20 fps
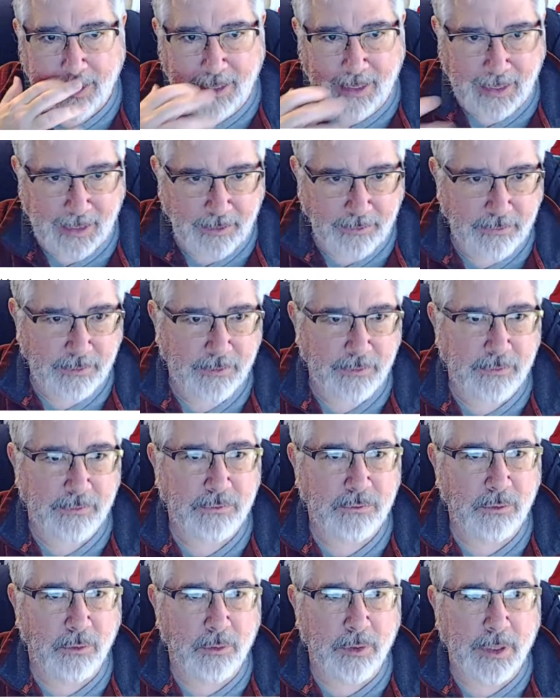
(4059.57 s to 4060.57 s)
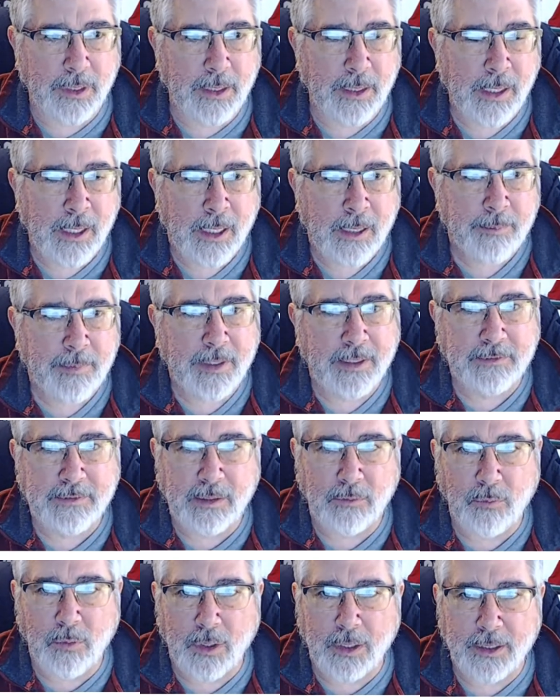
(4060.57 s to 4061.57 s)
into the story because
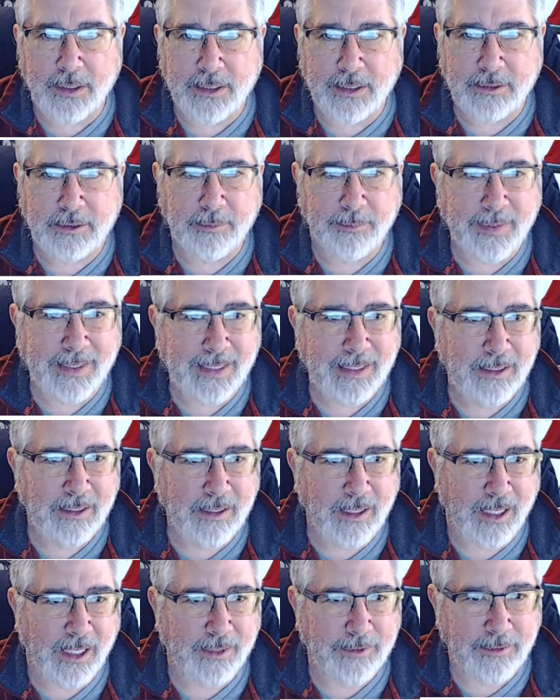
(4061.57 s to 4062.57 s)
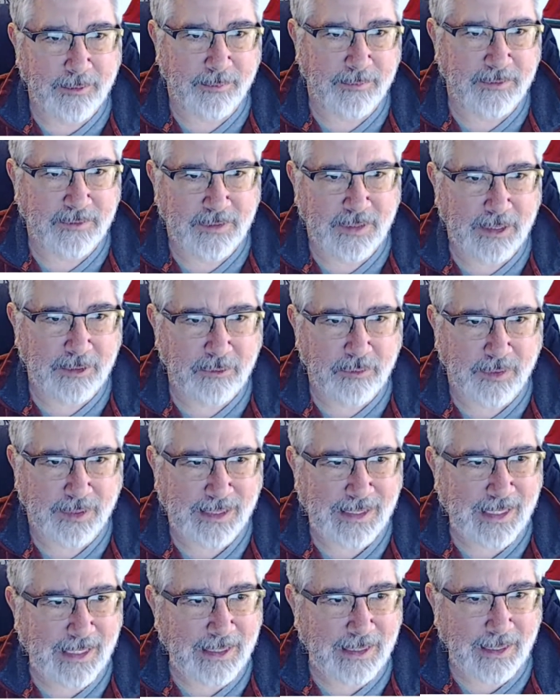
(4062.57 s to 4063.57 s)
I wanted it to be Gotham
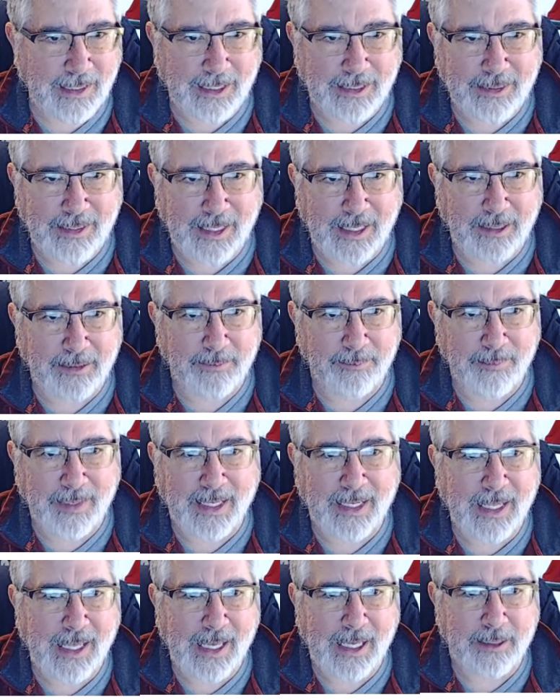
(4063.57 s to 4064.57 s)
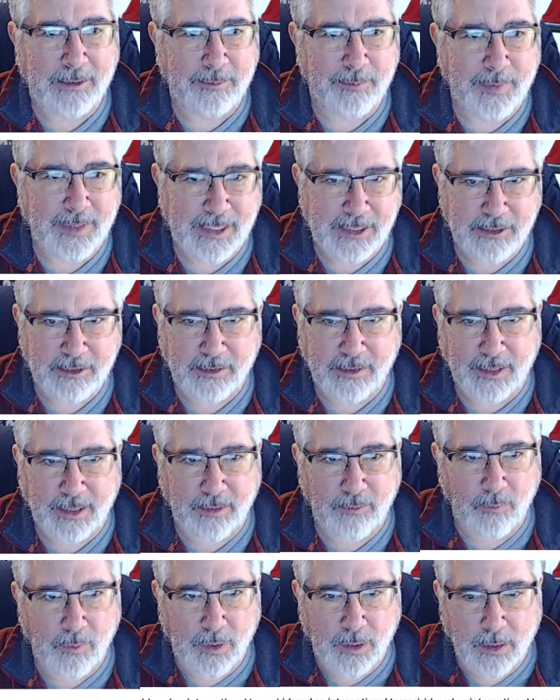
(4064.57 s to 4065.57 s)
centric, kind of like that Manhattan Beach
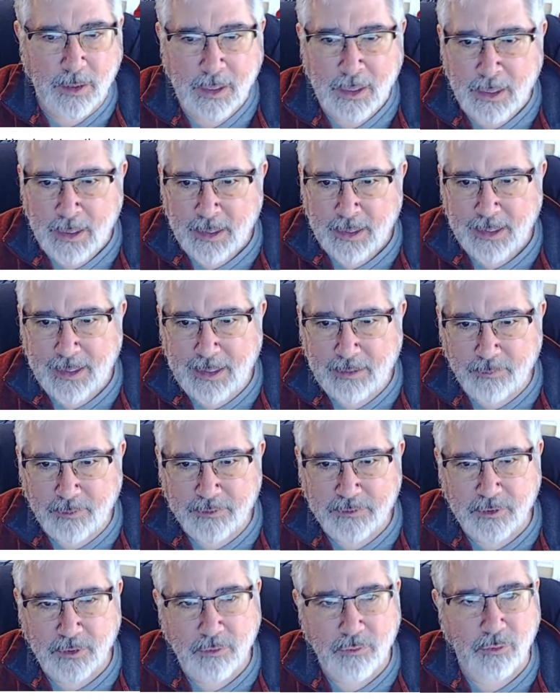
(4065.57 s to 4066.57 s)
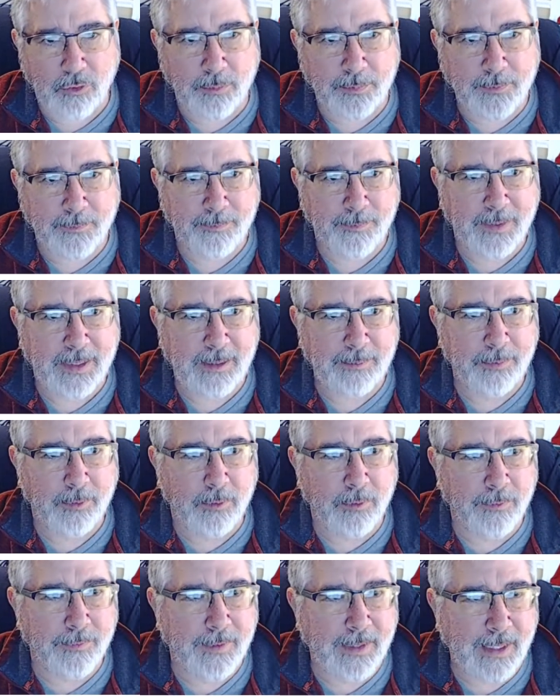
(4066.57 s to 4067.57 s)
thing where it was a group of
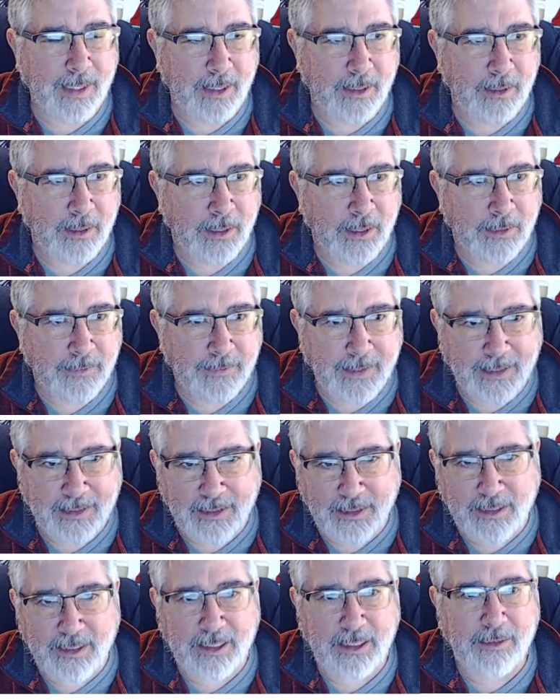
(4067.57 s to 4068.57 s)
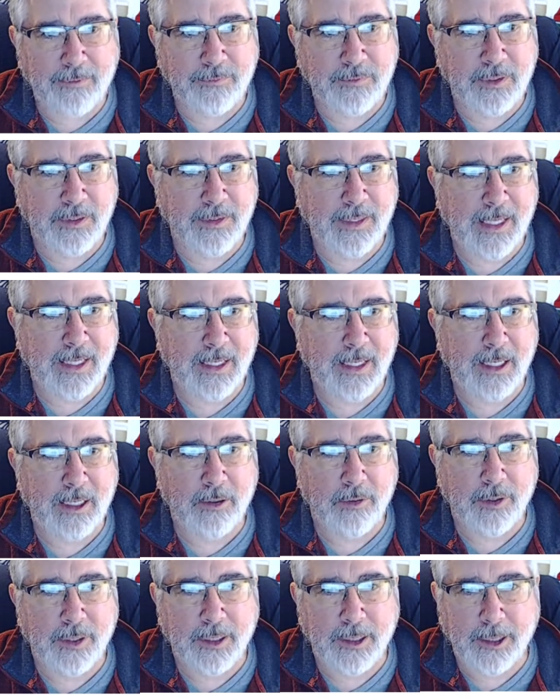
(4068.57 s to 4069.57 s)
people that lived in that
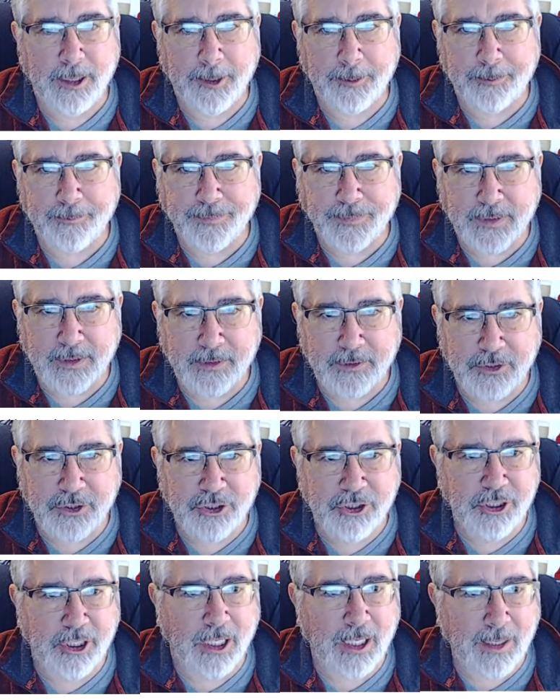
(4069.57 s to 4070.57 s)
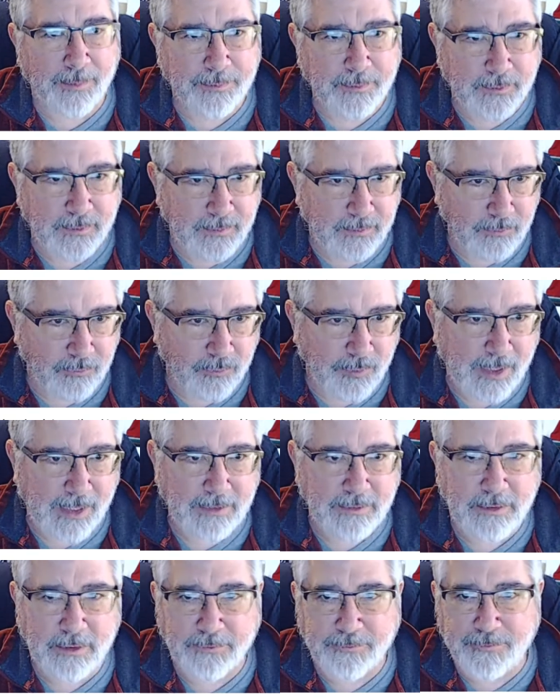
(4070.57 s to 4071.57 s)
area, shopped,
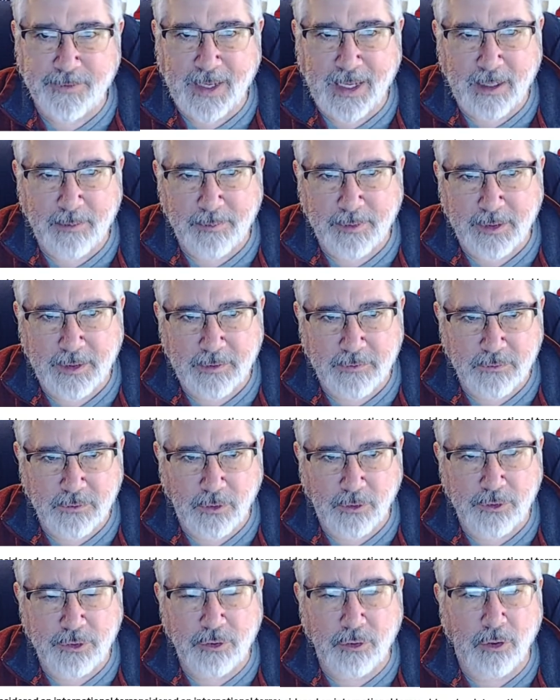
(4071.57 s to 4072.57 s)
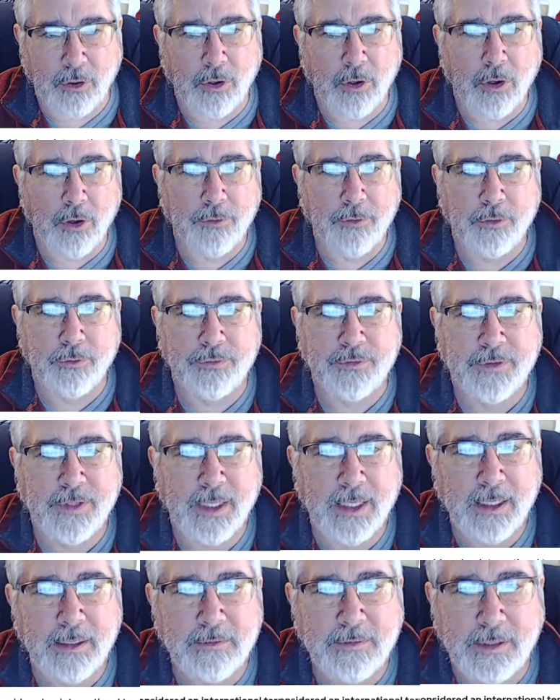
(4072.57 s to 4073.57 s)
raised their families, all those
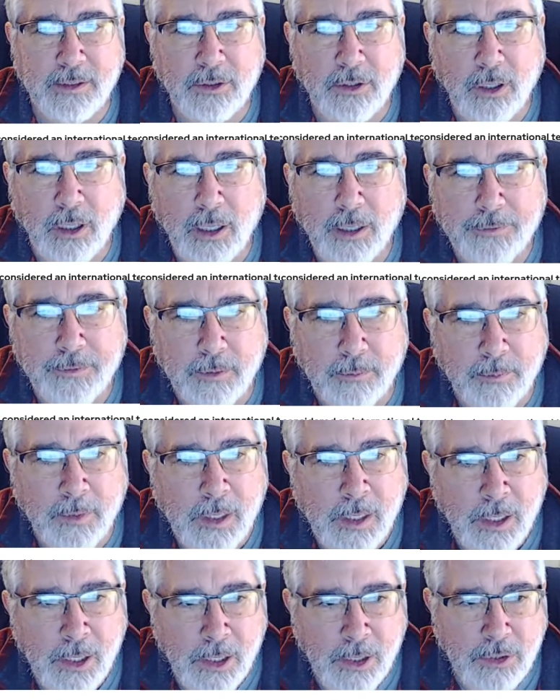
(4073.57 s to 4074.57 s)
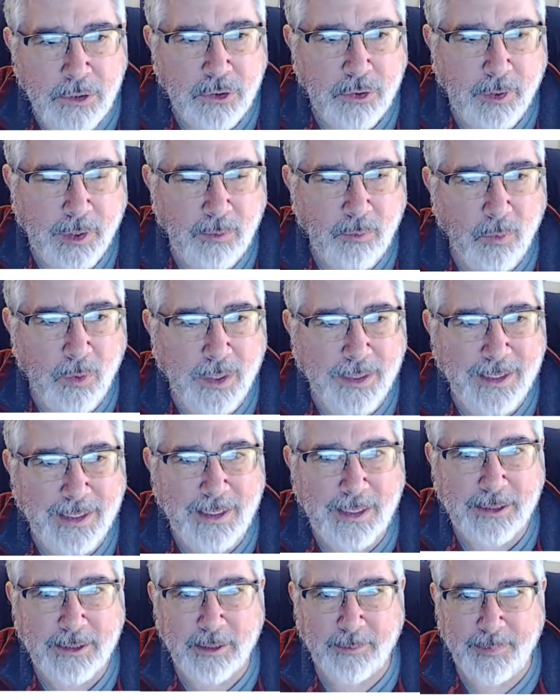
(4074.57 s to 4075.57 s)
things in Gotham. So I wanted
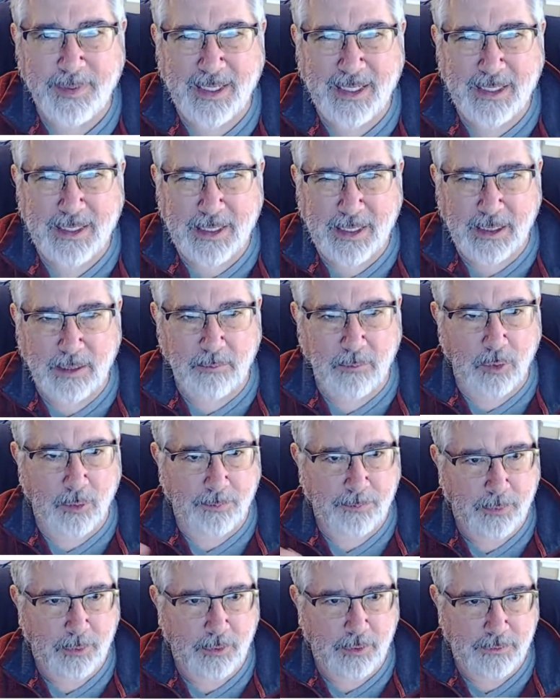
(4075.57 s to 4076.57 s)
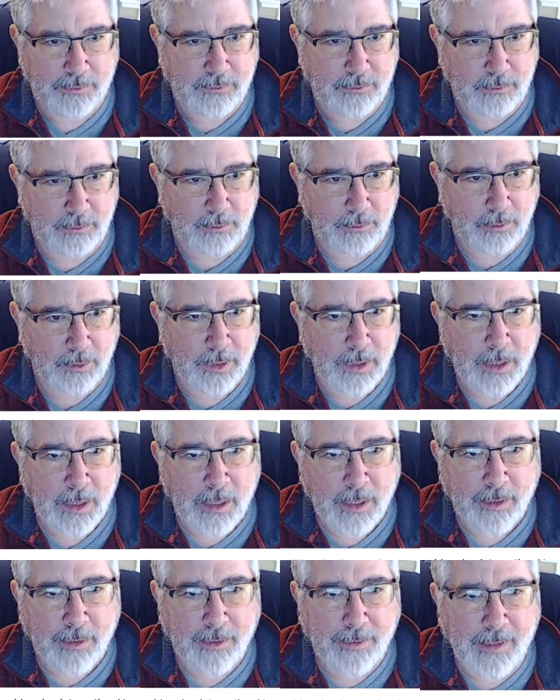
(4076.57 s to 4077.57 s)
it to be kind of more personal
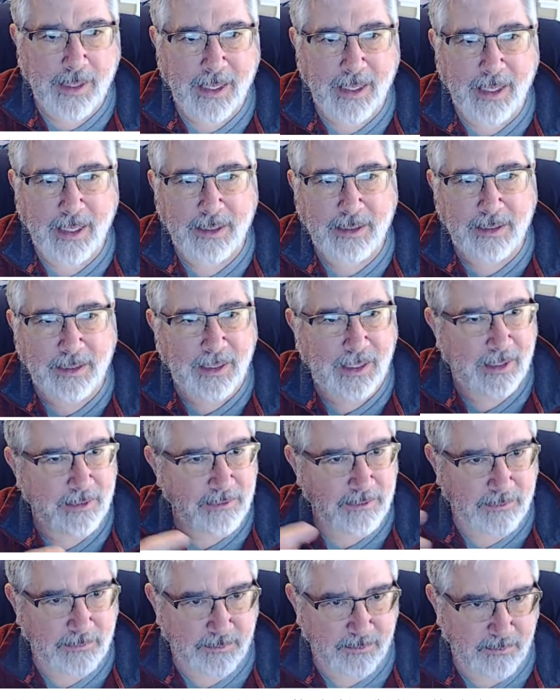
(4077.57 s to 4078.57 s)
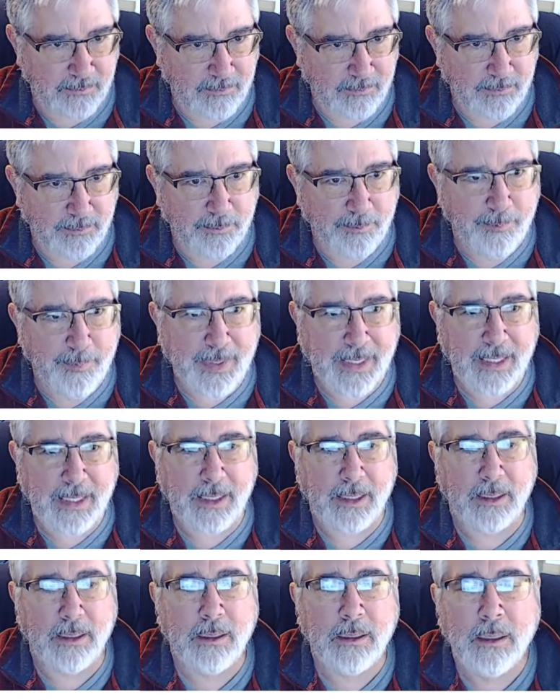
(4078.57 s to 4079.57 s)
and less
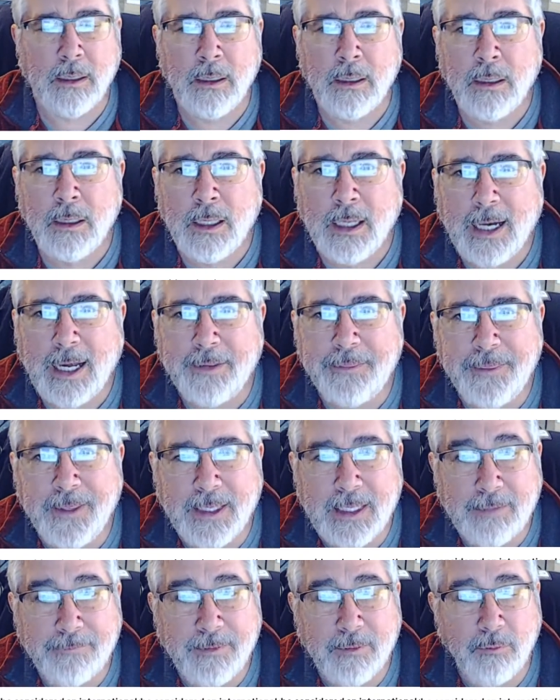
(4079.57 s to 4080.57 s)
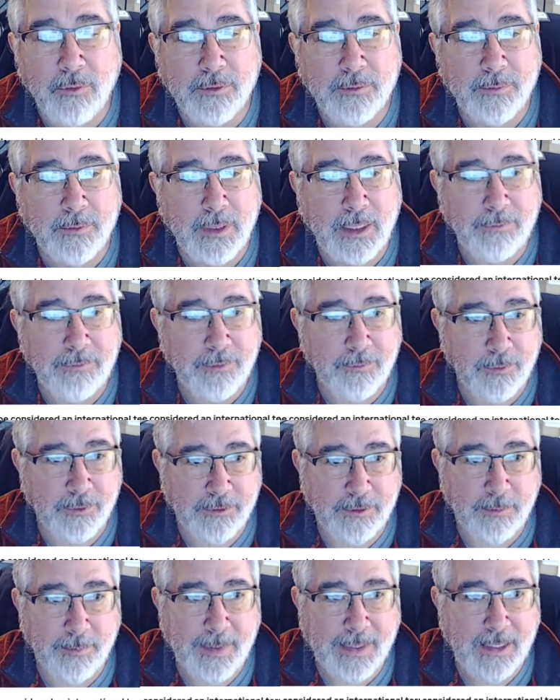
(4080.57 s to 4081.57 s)
big. I think if it was
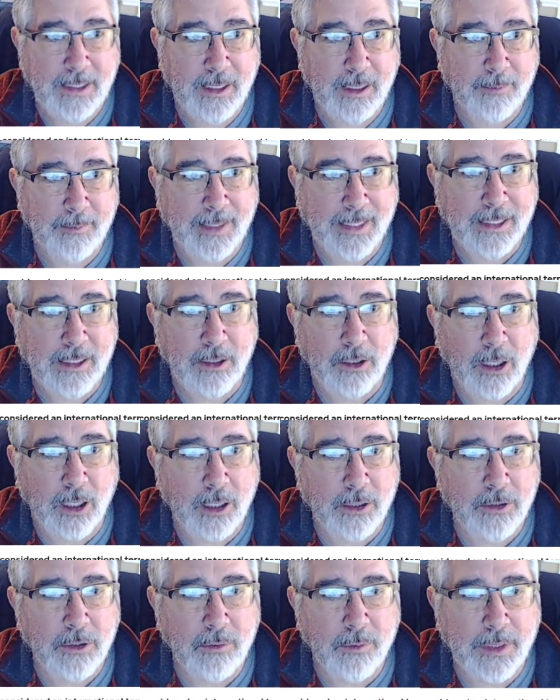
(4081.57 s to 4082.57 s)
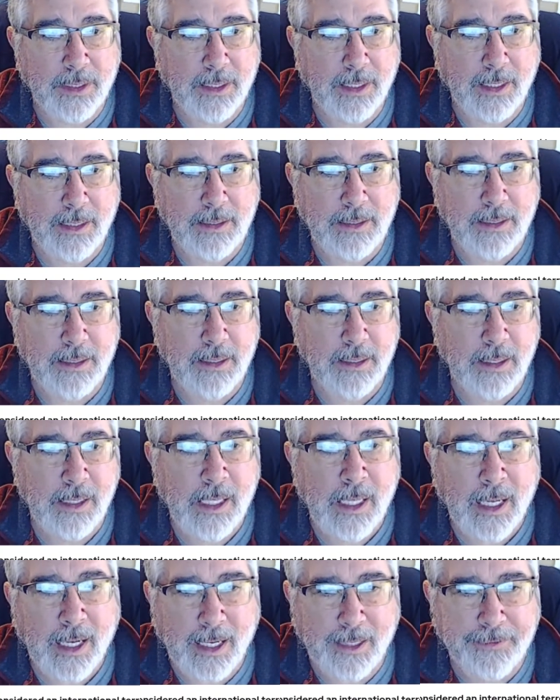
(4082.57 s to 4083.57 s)
to become like an ongoing idea,
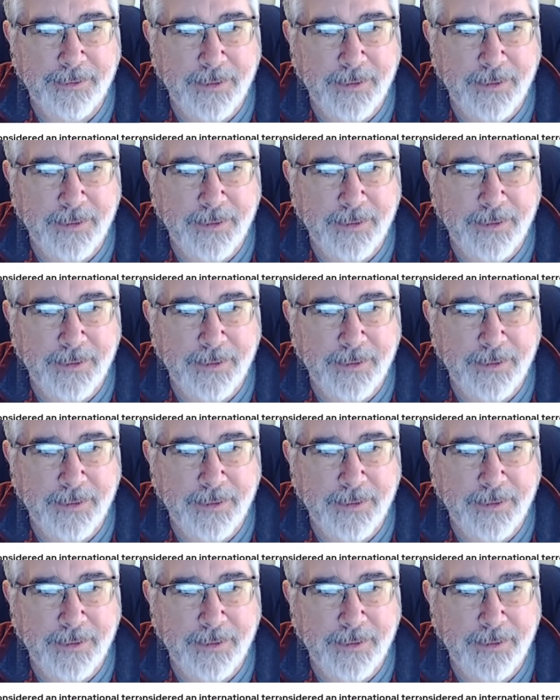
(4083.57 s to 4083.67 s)
I